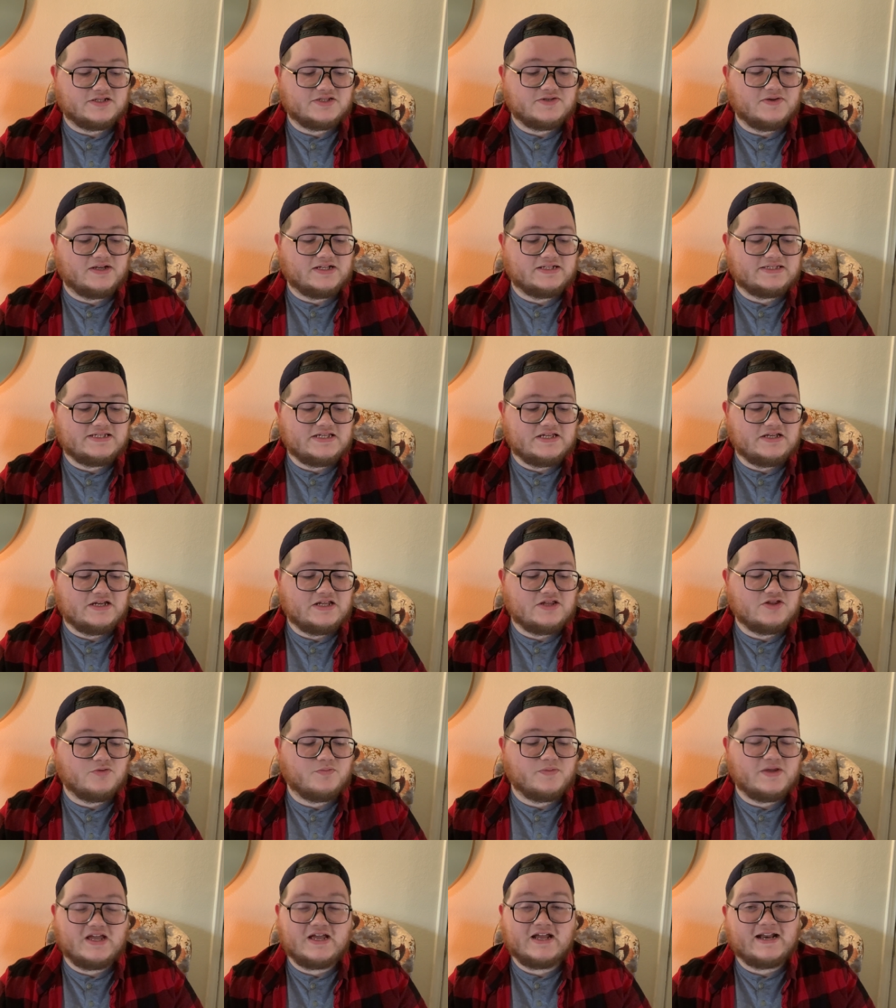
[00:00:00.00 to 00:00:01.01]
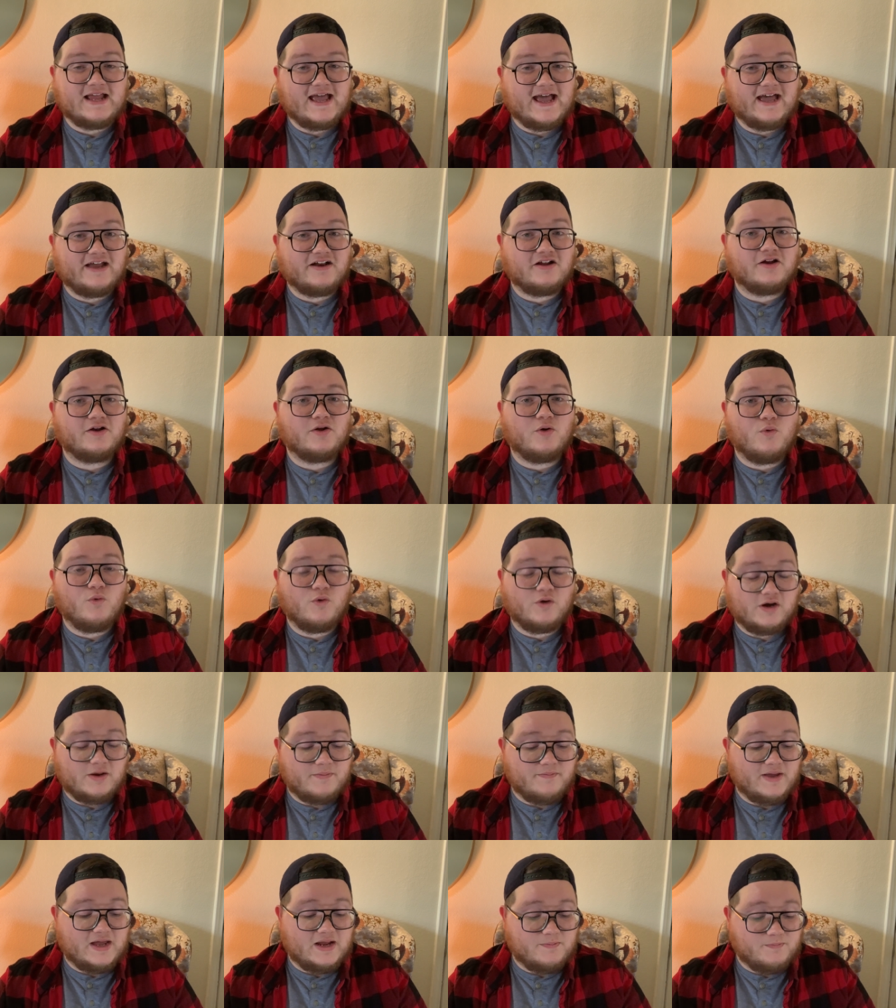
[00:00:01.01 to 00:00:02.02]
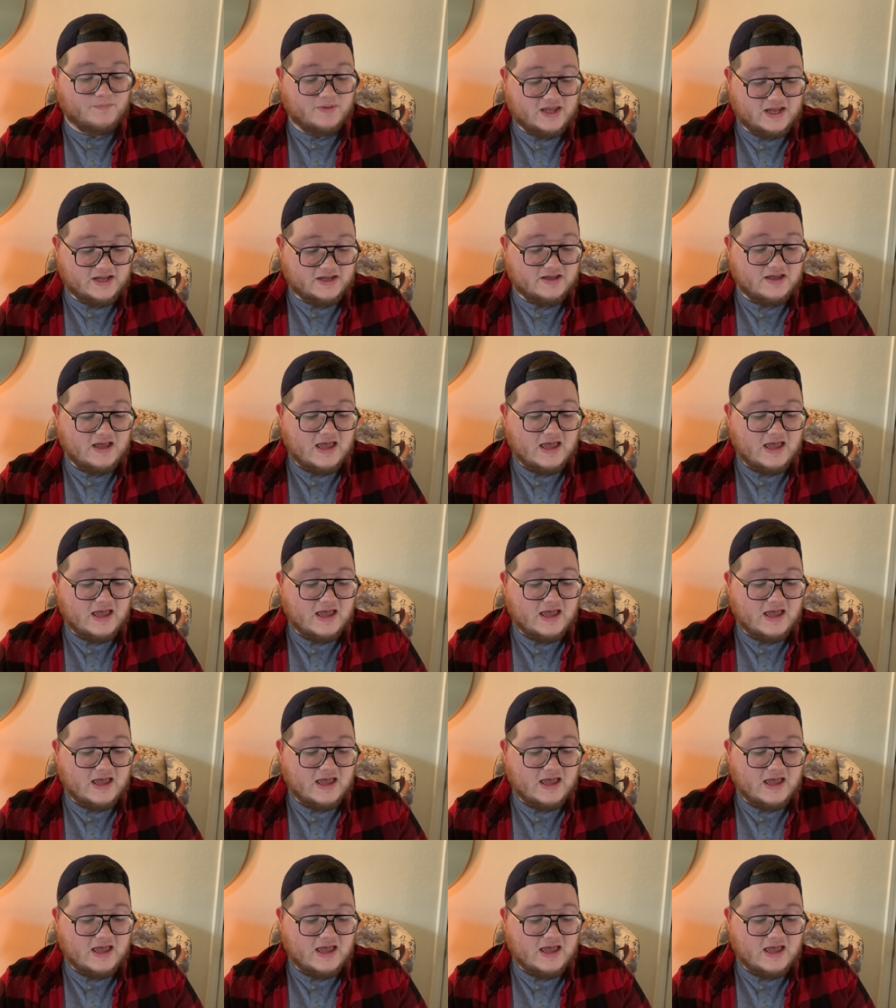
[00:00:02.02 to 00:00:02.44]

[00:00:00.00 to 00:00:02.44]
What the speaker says: So I could see it either being an add-on or a main pick.